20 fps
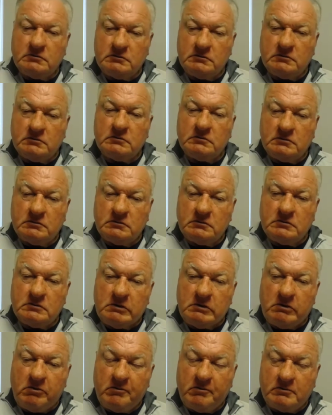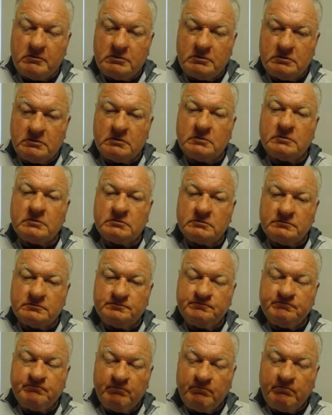that happens that fast as you
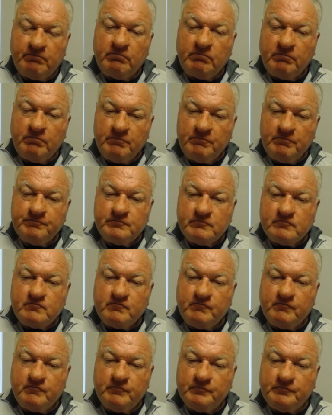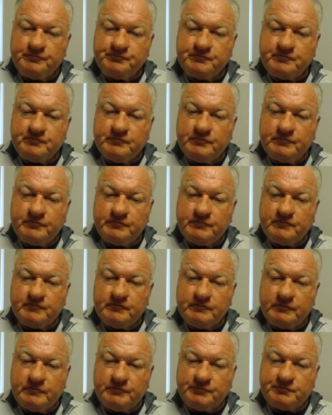come in this way. Clocks, players, partners,
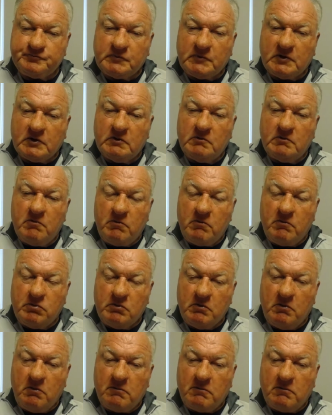clocks, play, boom, we're in